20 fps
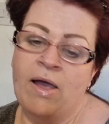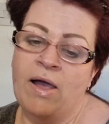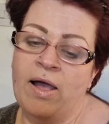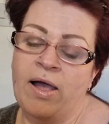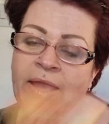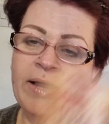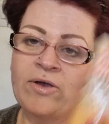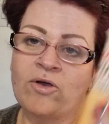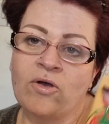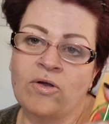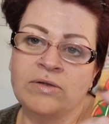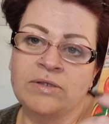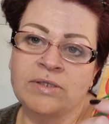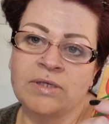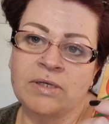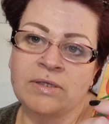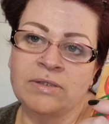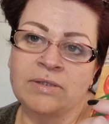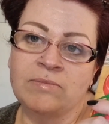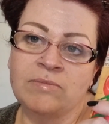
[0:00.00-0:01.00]
I got
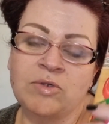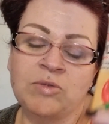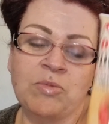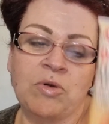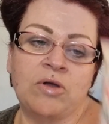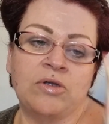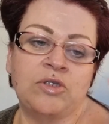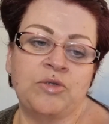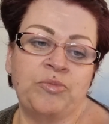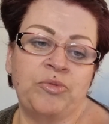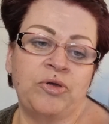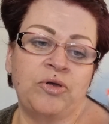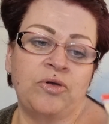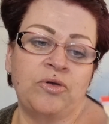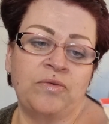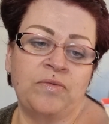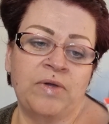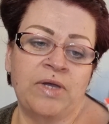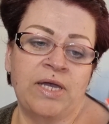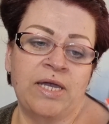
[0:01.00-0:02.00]
some tomato
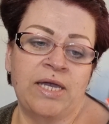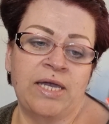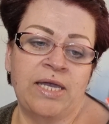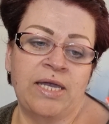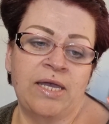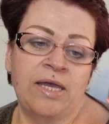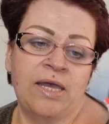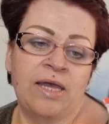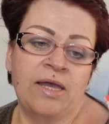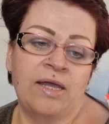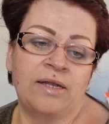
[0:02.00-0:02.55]
puree,